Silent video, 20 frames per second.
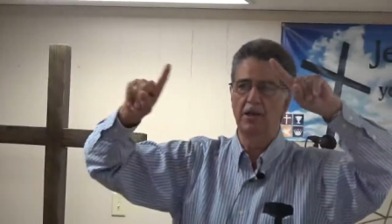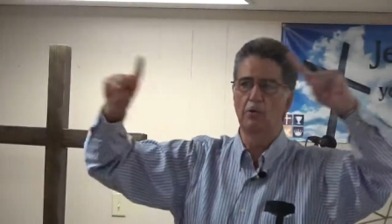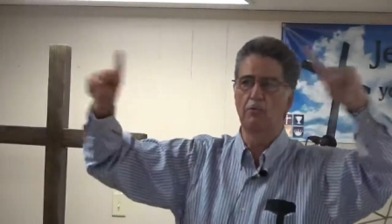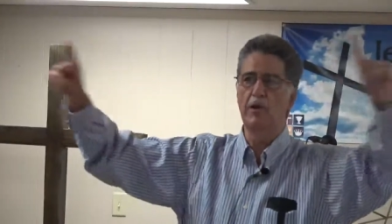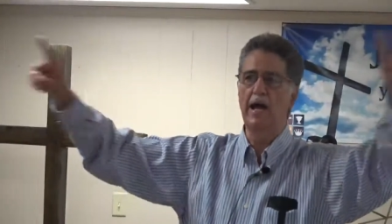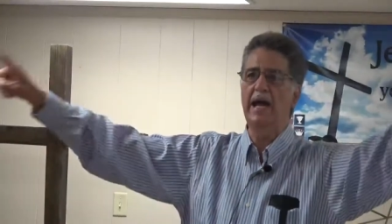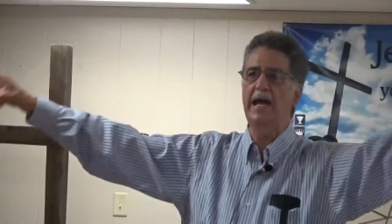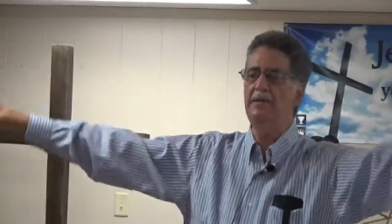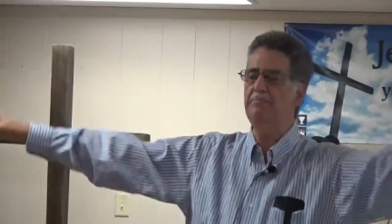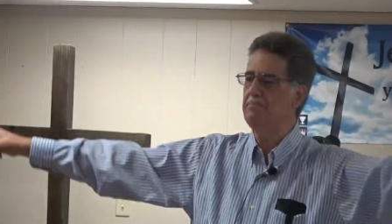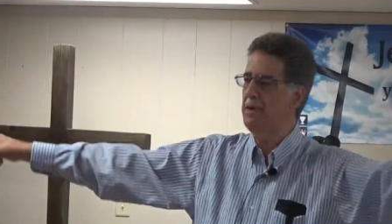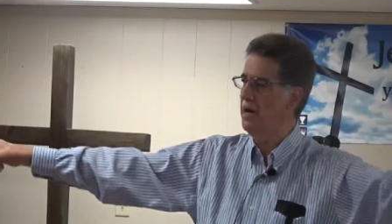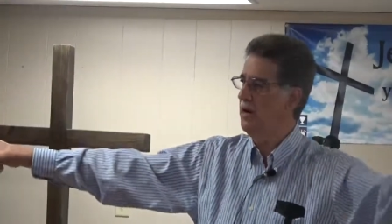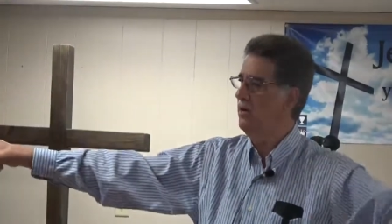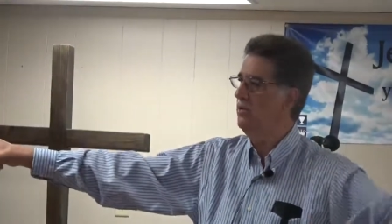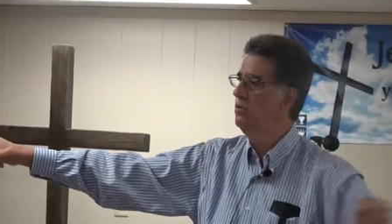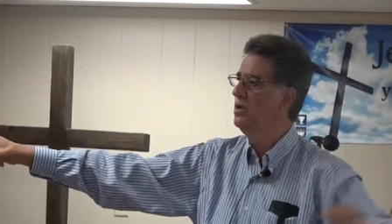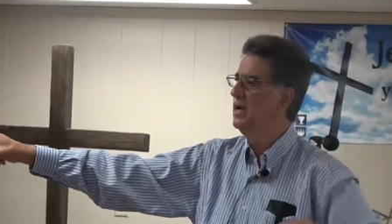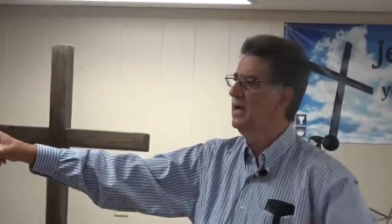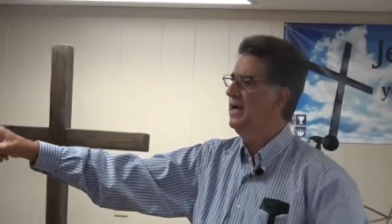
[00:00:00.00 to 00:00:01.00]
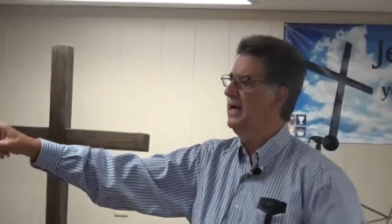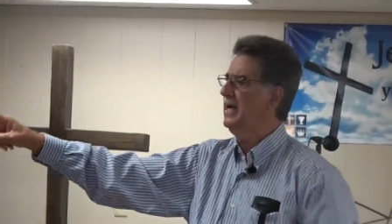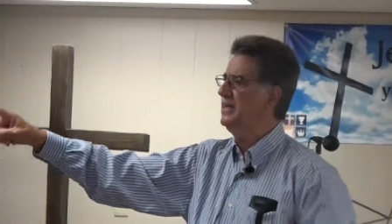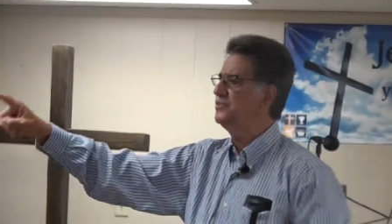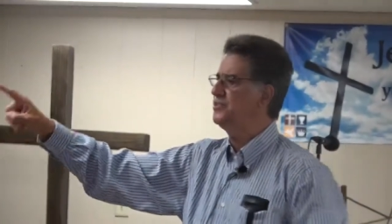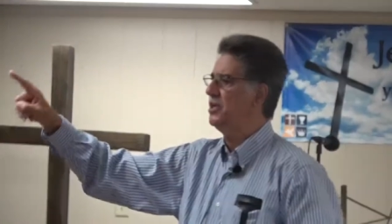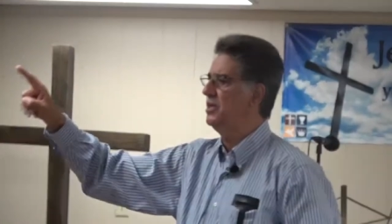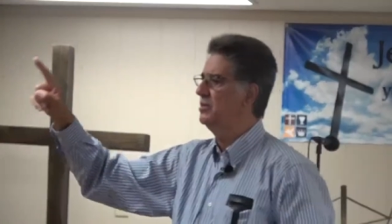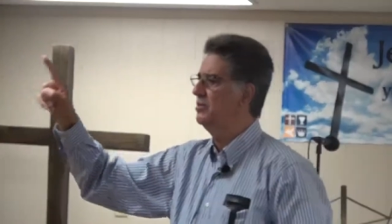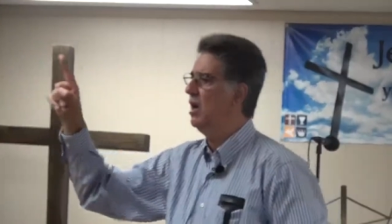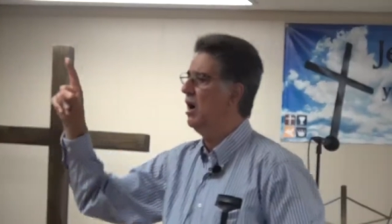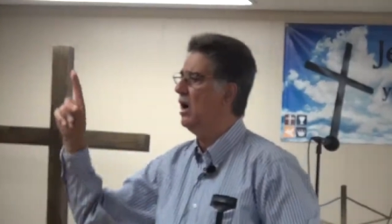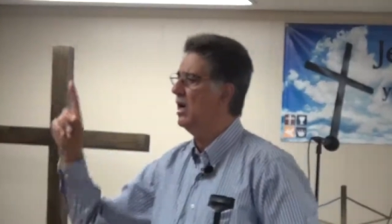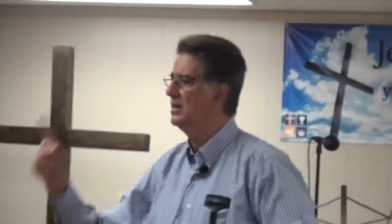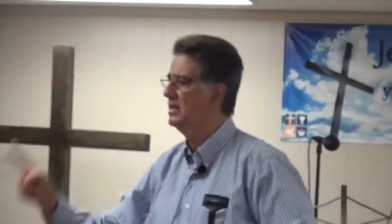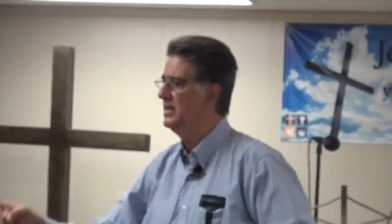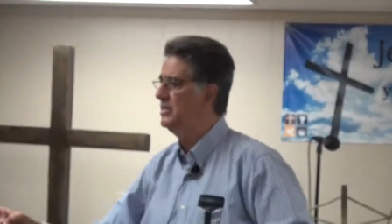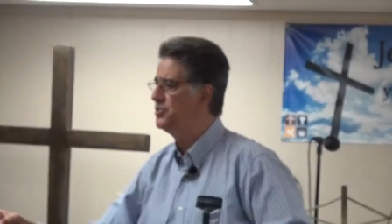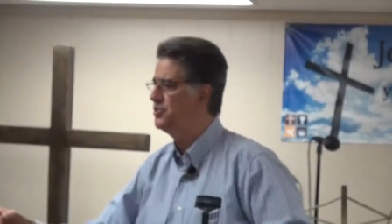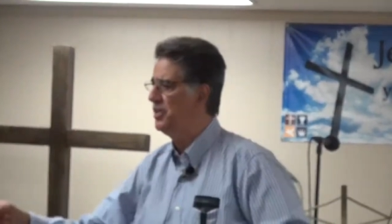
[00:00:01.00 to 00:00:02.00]
the rainbow. It's a
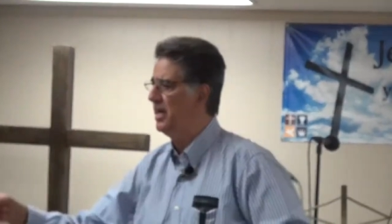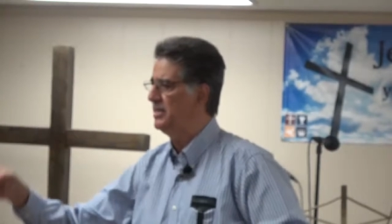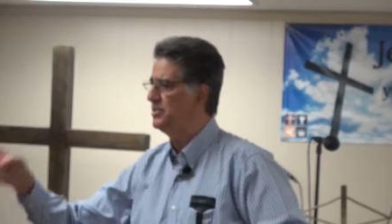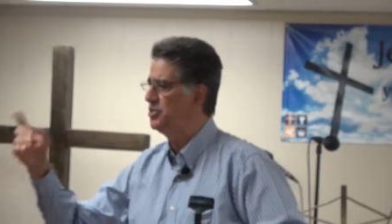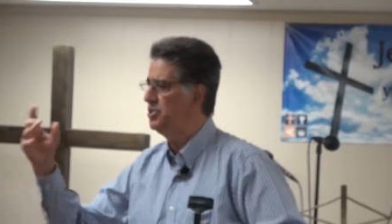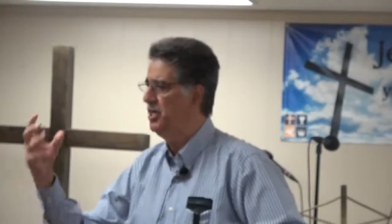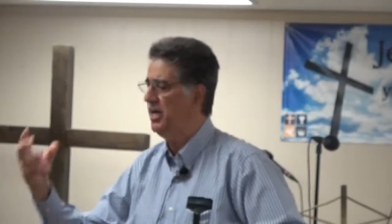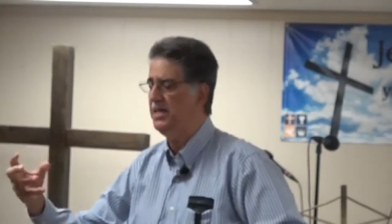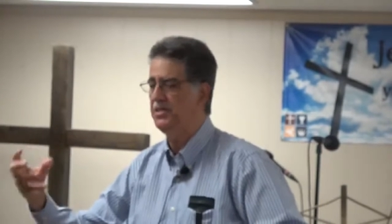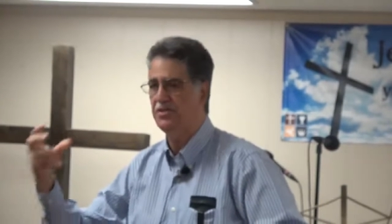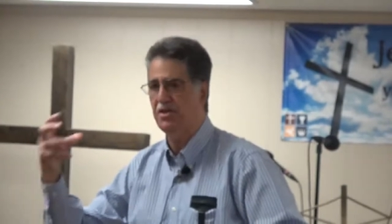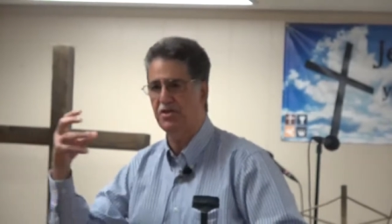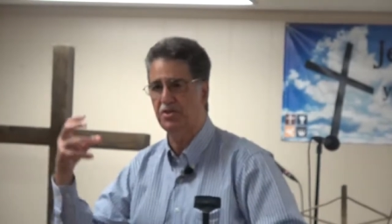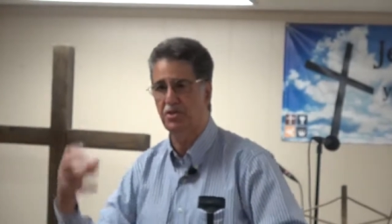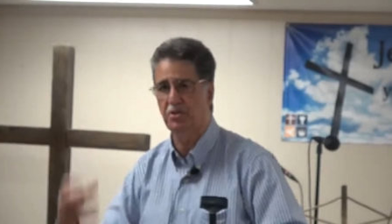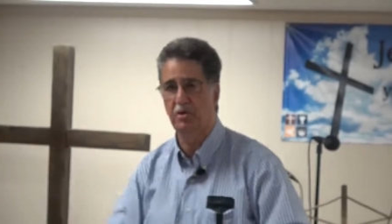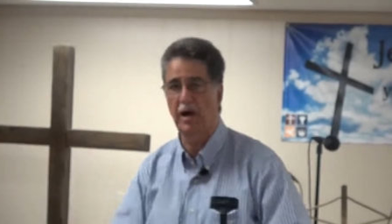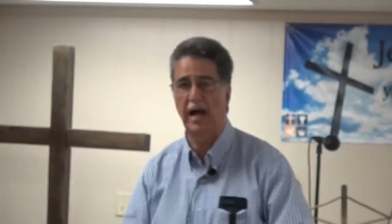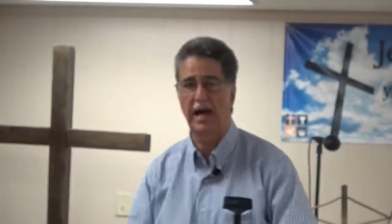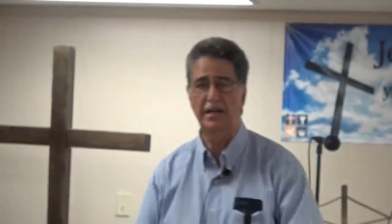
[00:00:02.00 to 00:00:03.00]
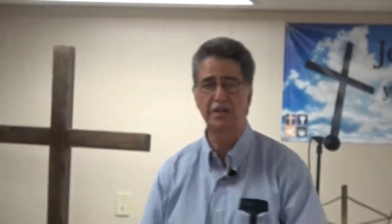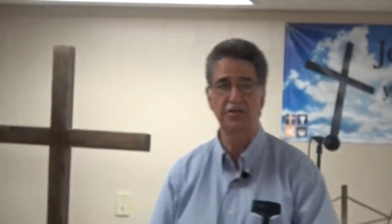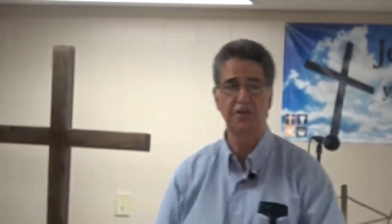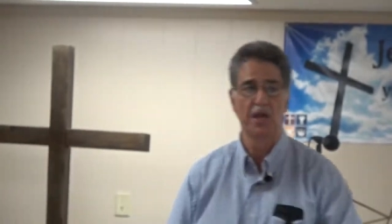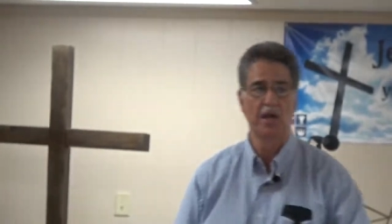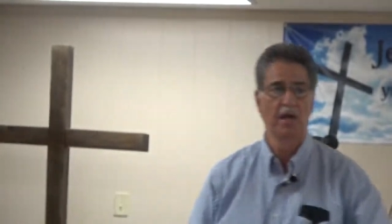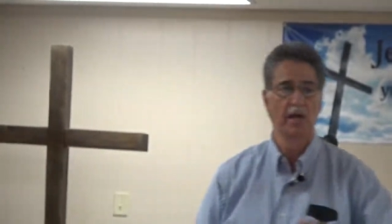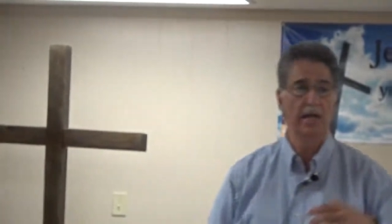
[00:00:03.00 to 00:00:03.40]
knowledge that Jesus Christ